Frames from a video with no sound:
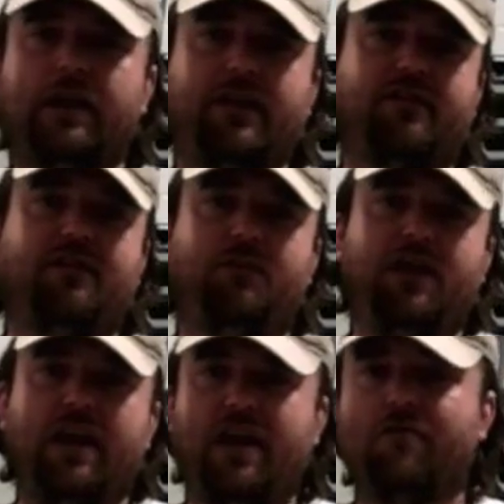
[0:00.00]
It's going to be
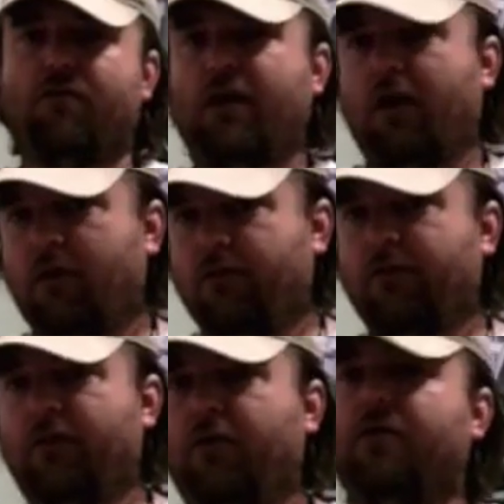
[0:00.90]
every
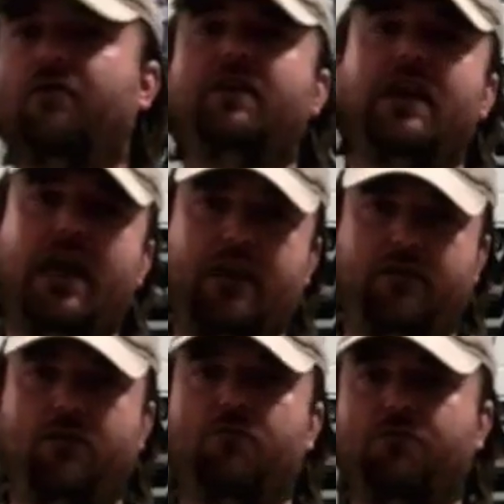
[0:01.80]
other note of the
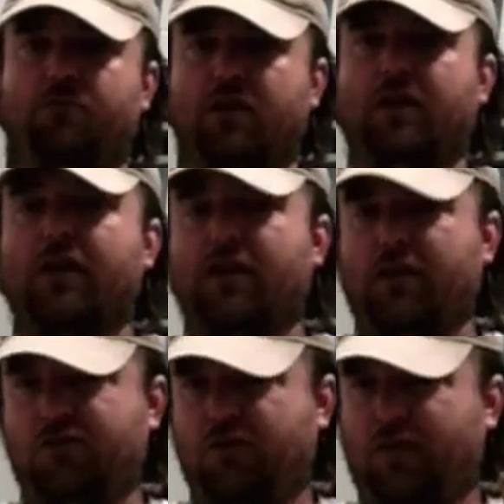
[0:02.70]
eighth note triplet. I'll kind
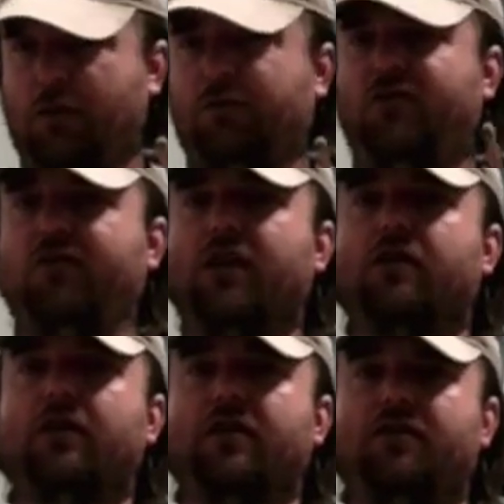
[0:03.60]
of show you that with stick
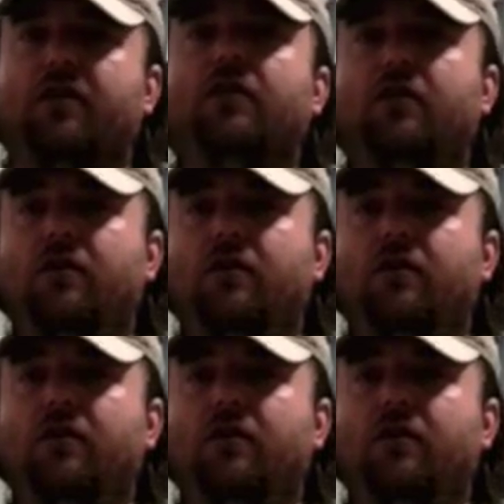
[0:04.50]
clicks here.